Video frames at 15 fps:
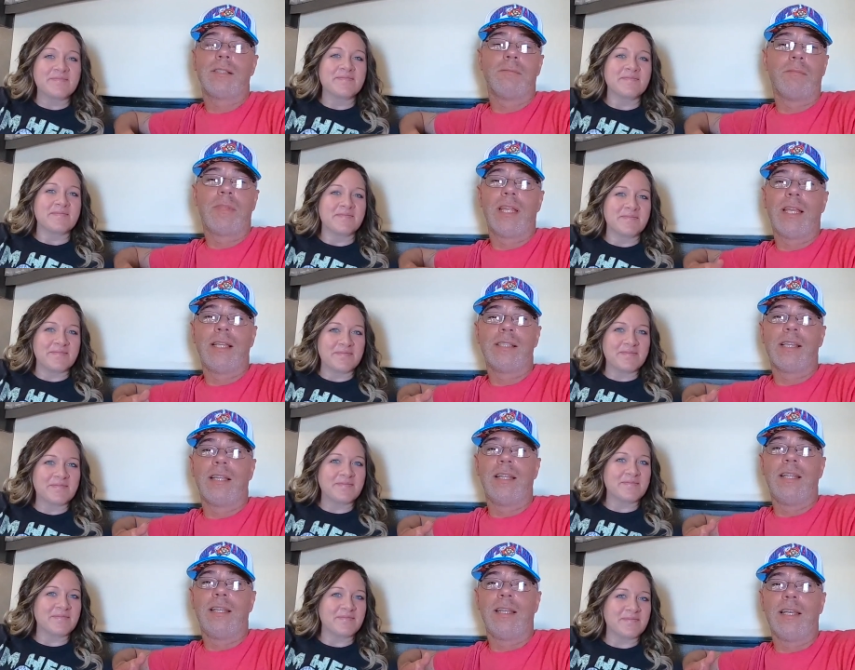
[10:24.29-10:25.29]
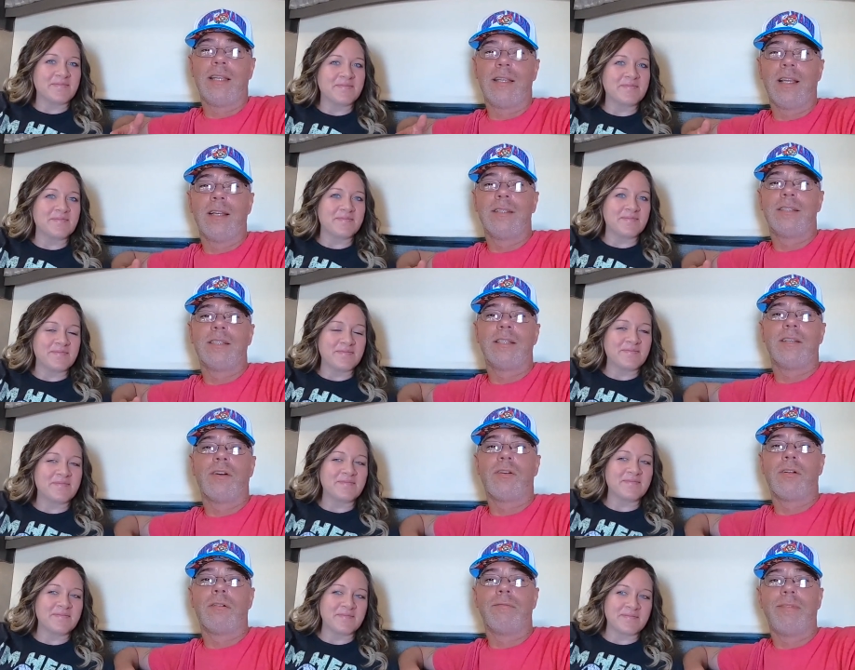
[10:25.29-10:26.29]
Speaker 1: some things I need to get done to the
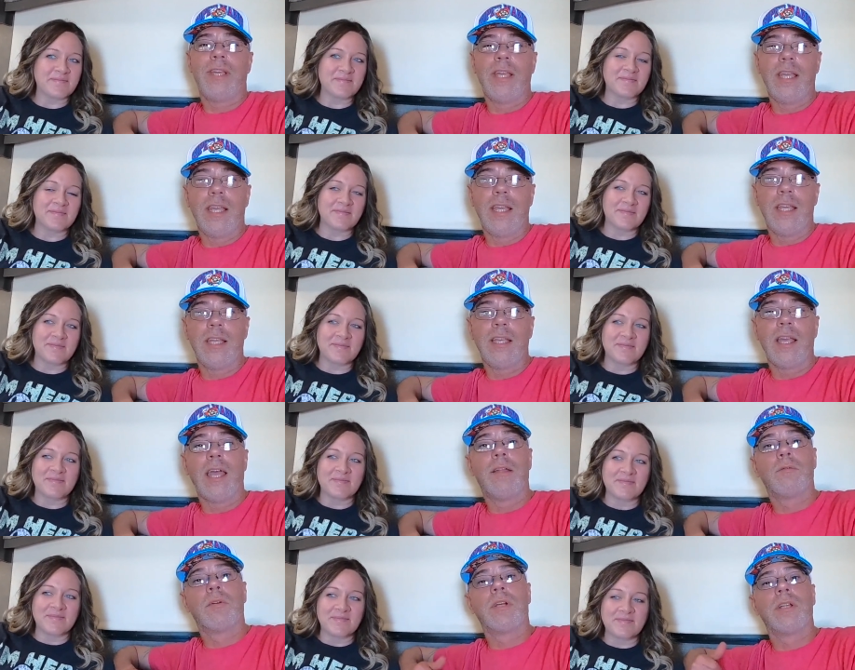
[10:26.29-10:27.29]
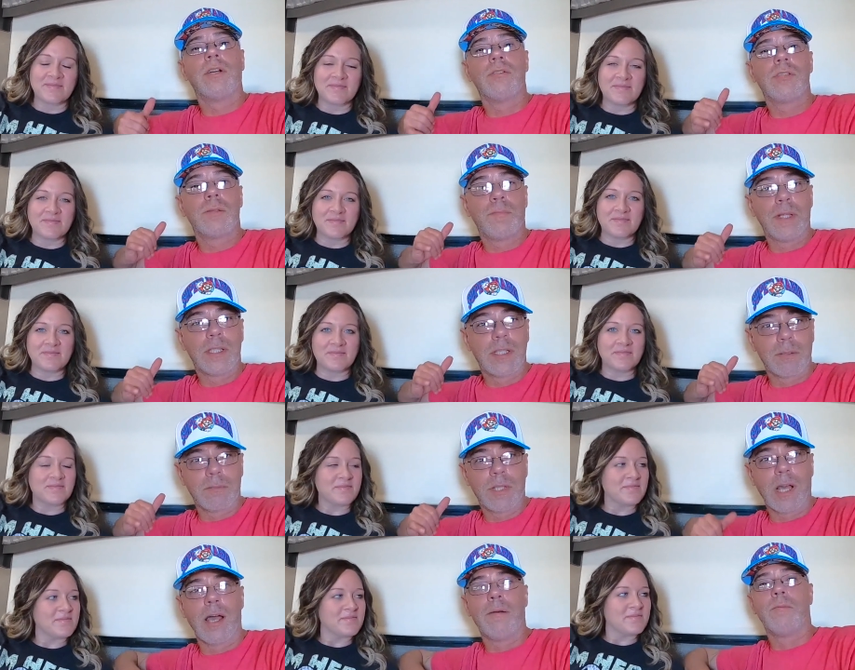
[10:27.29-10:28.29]
R V, and we're gonna go spend some
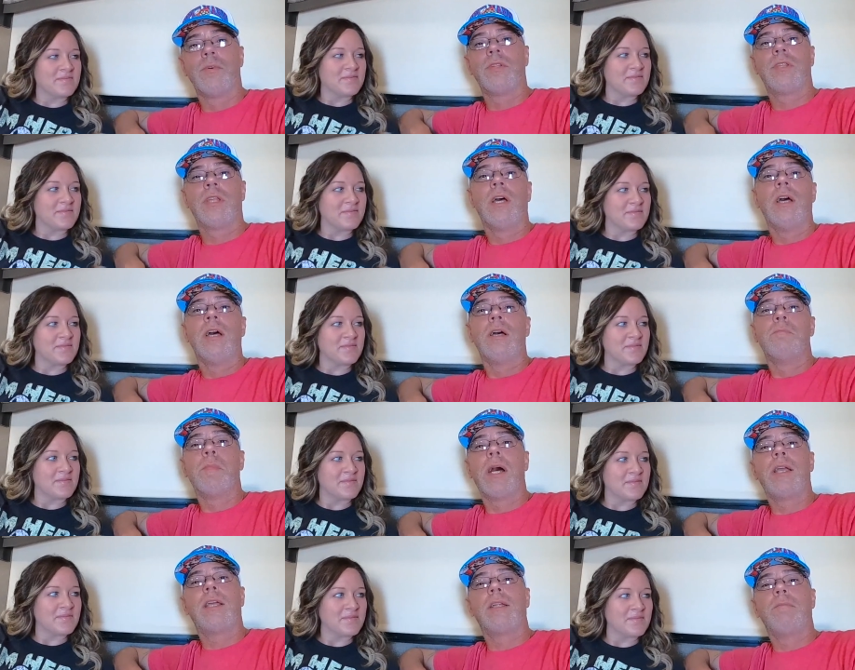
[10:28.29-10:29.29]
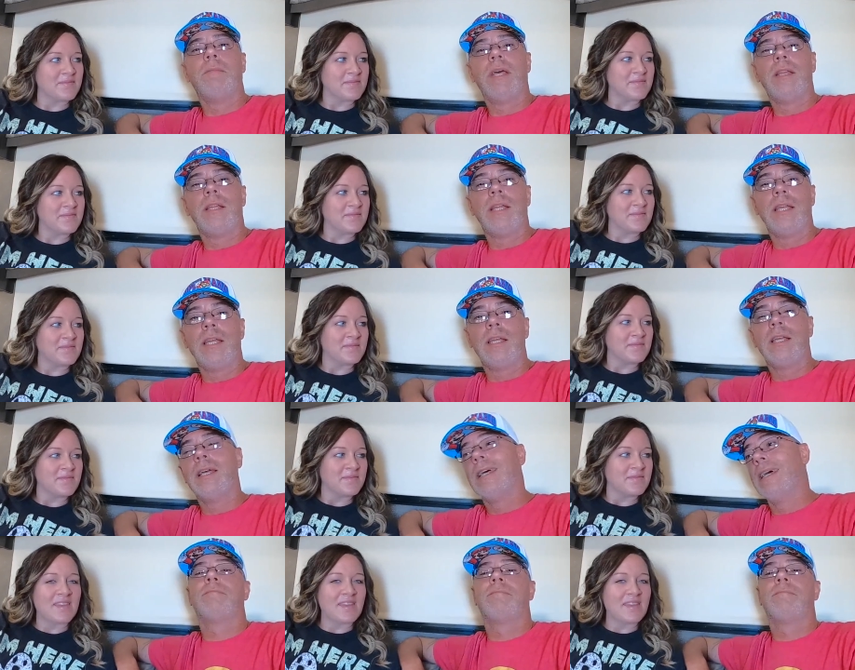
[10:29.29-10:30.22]
time with Mike and Mindy.